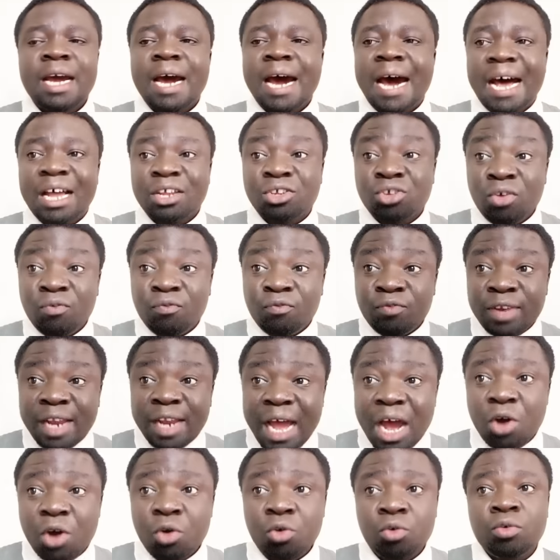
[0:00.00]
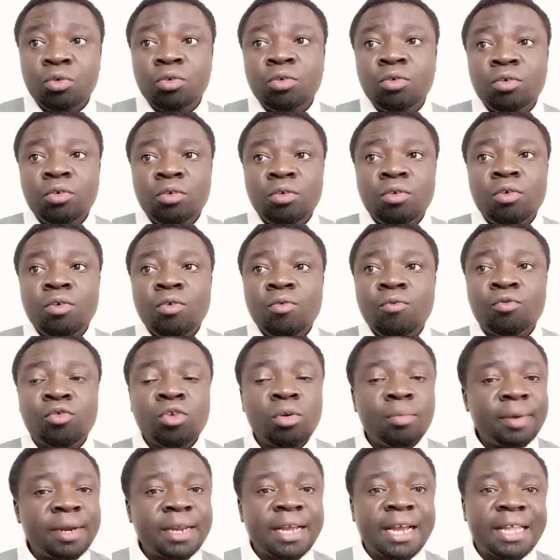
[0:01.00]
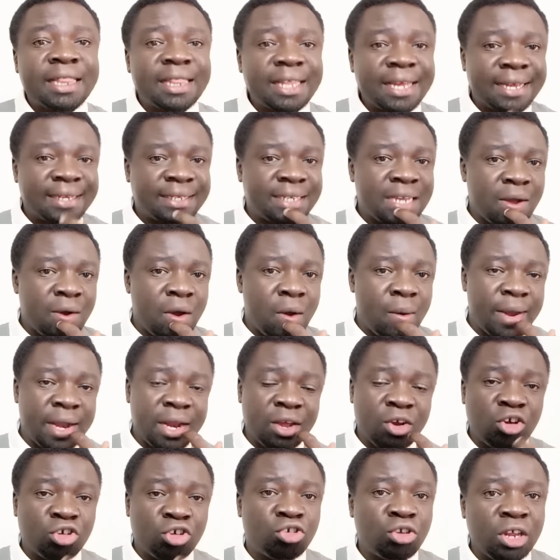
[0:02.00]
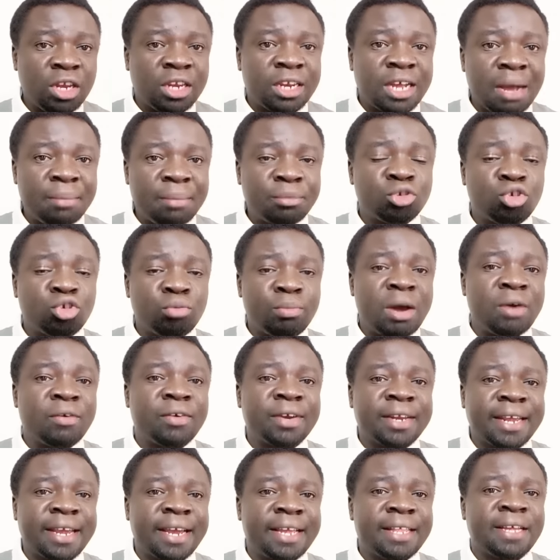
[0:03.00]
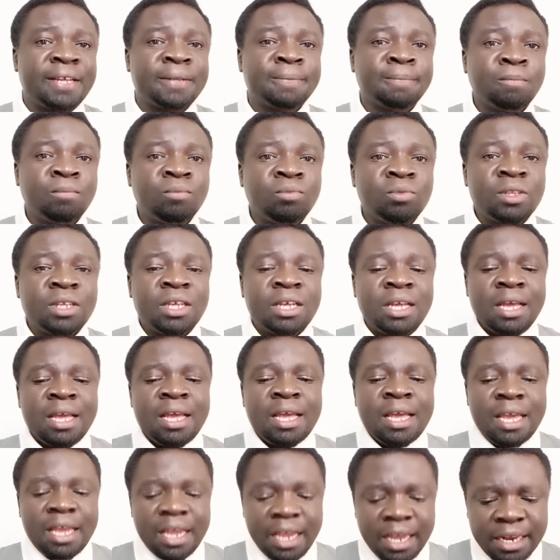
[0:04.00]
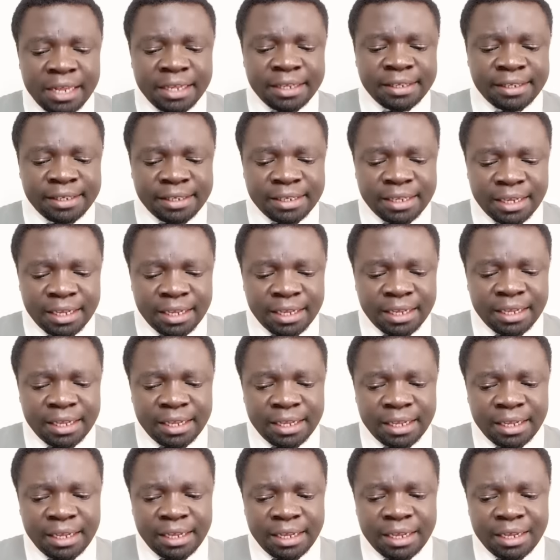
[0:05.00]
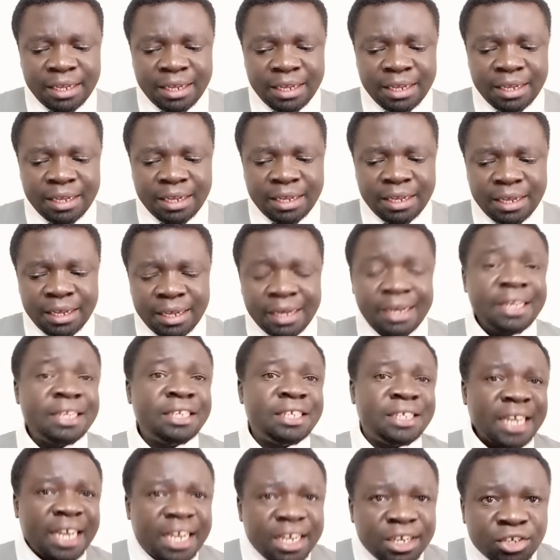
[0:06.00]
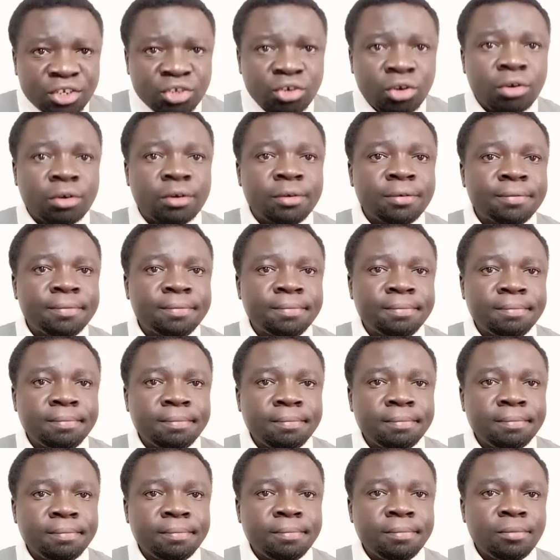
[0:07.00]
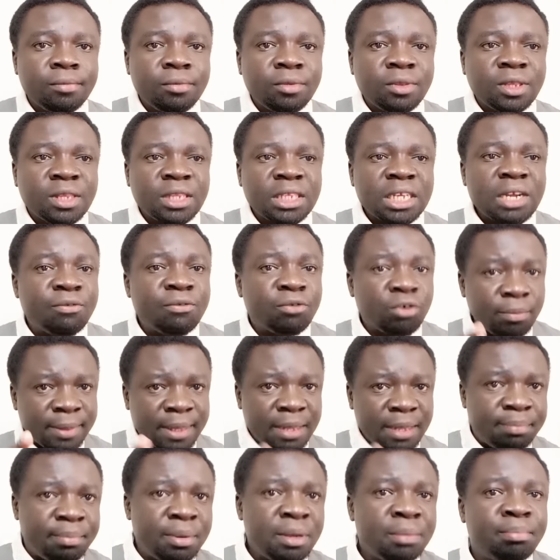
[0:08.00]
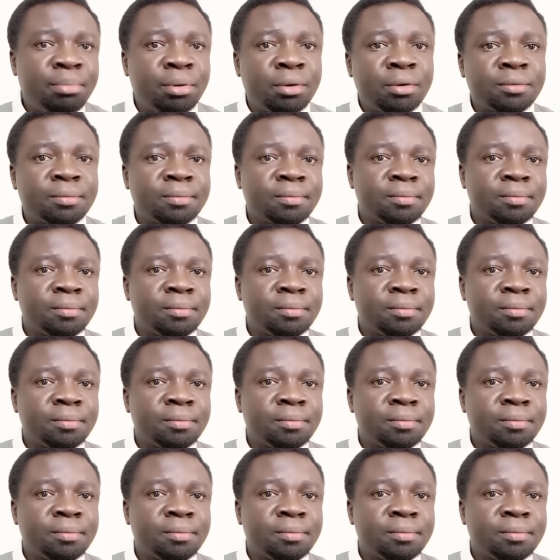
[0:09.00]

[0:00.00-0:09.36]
as of now, from Rigathi Gachagua when it comes to Mount Kenya, it is rejection from the people.